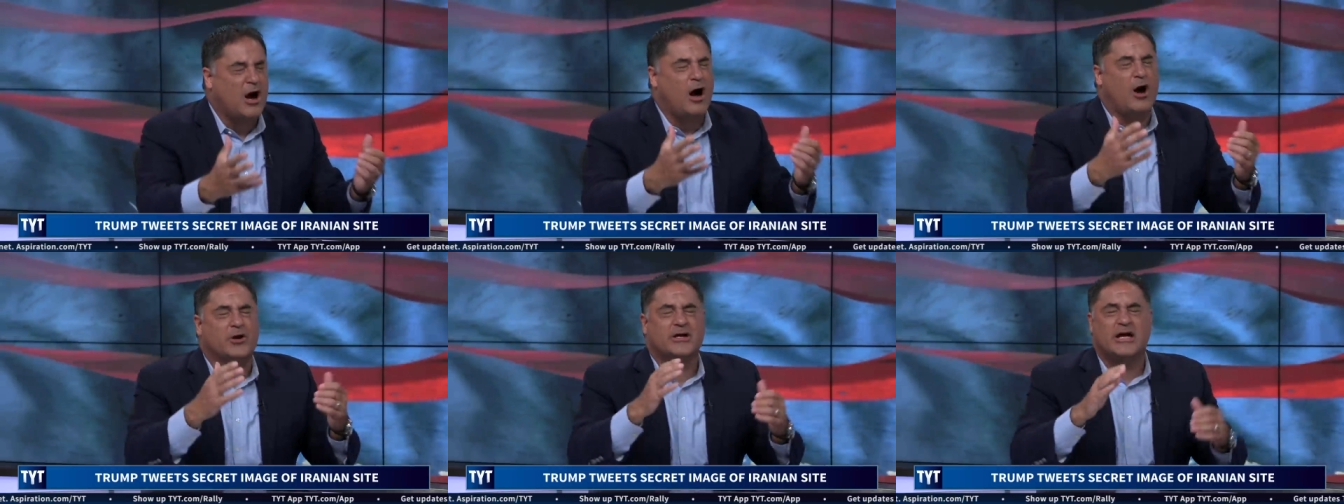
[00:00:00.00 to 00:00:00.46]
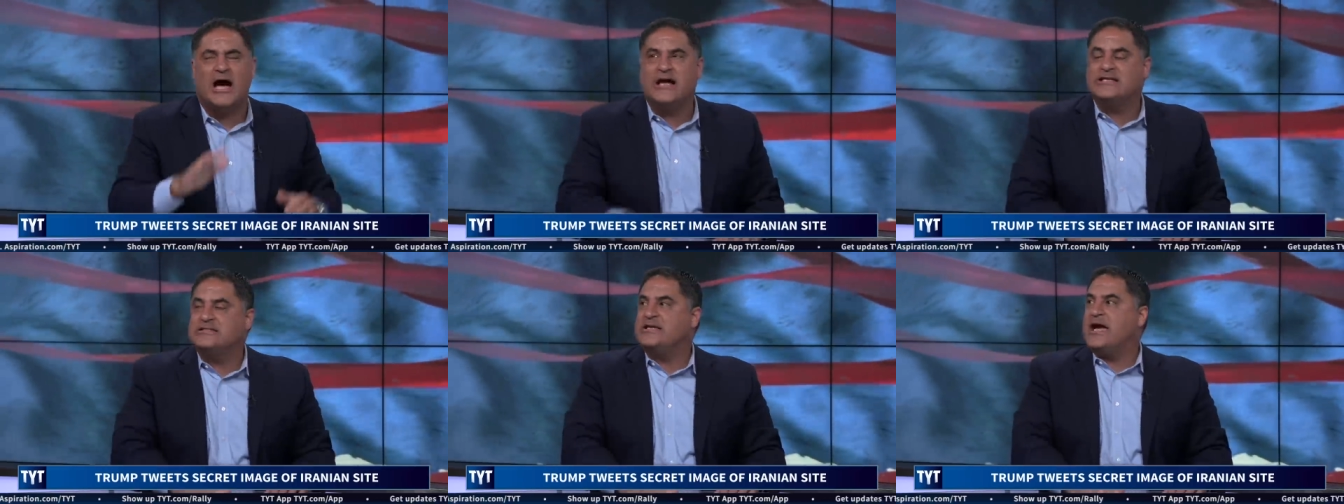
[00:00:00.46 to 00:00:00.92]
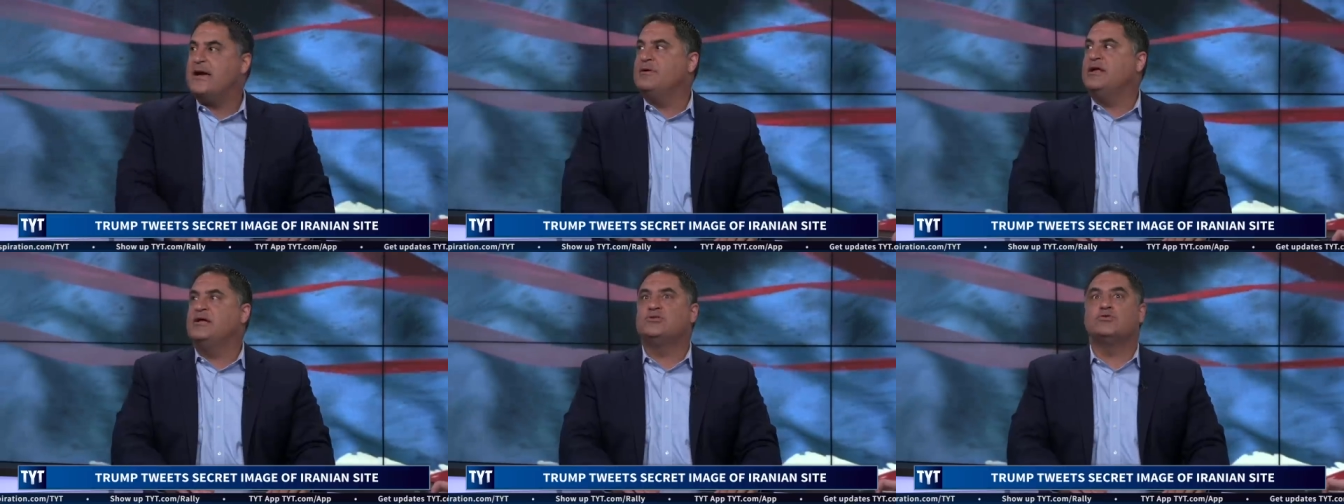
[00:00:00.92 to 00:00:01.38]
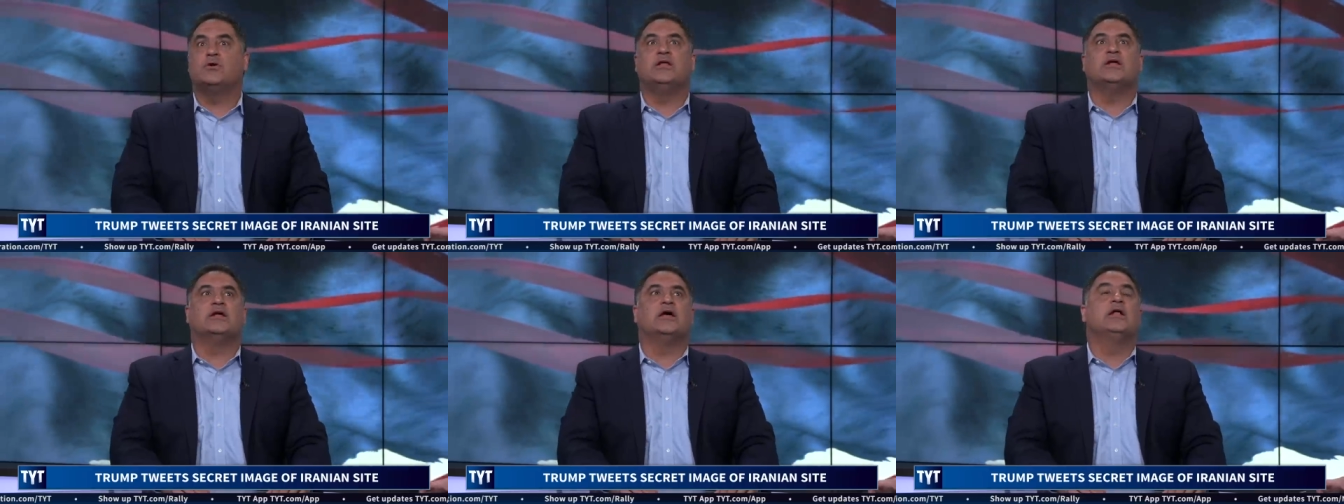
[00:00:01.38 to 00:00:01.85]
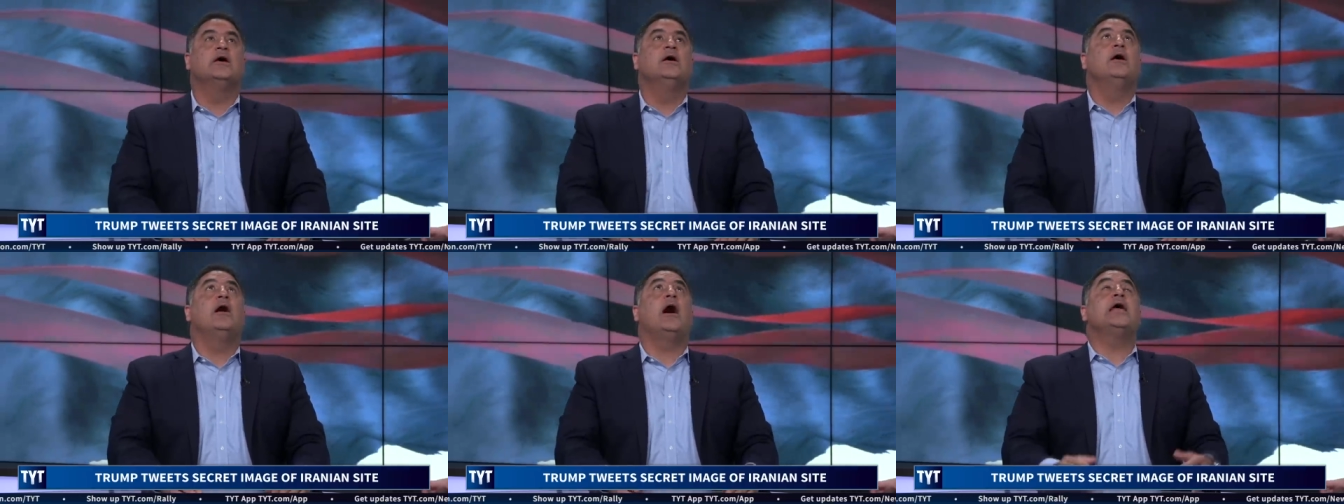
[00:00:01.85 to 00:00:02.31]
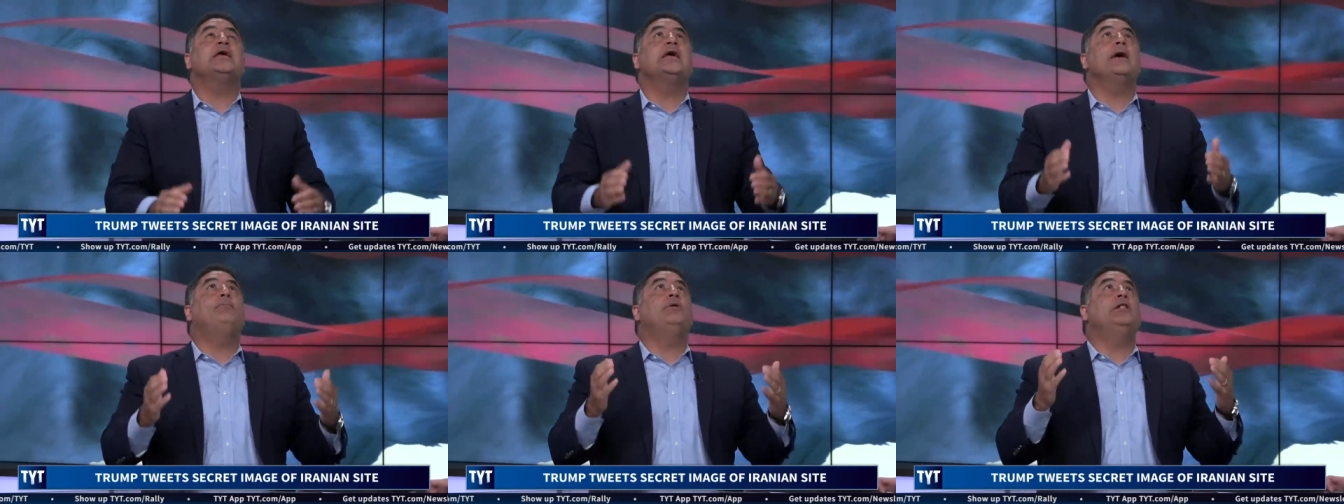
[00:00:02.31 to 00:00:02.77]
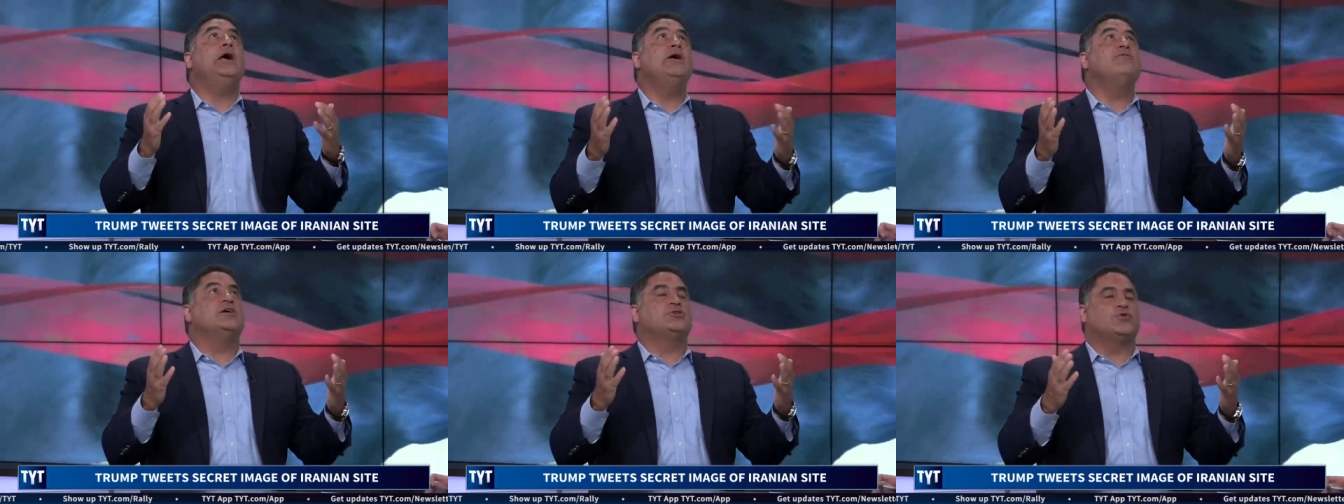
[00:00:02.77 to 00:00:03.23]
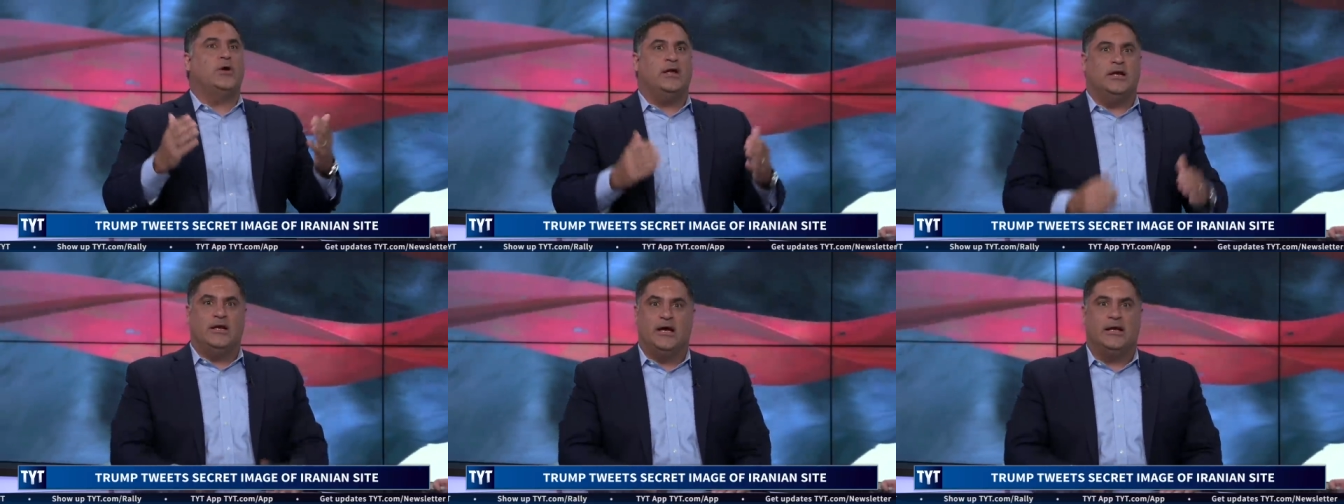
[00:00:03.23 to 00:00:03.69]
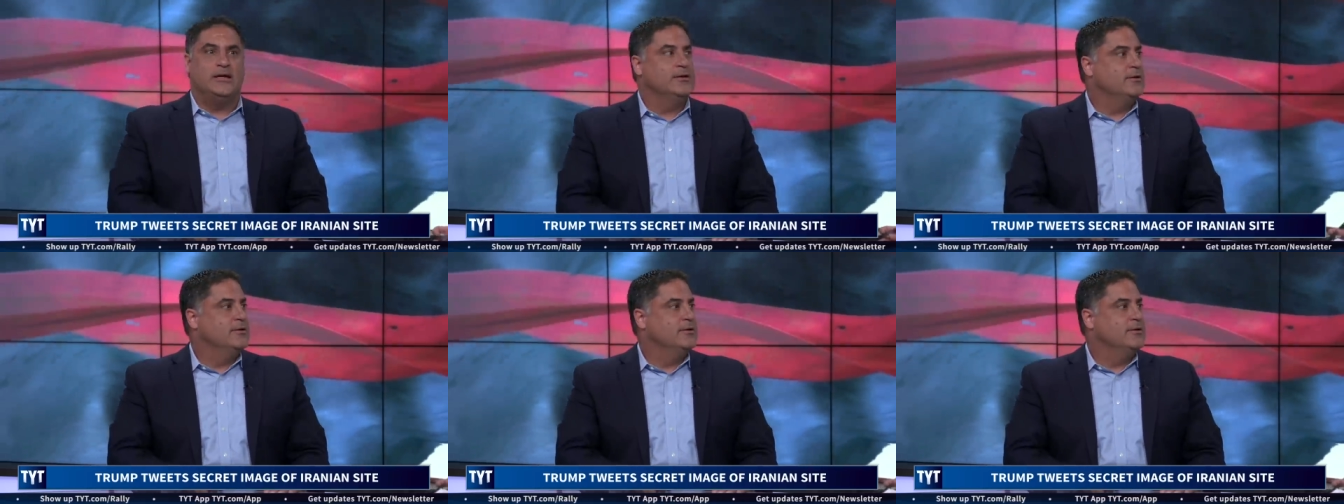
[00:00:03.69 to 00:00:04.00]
Oh, God damn it, he tweeted it. I can't believe he tweeted it.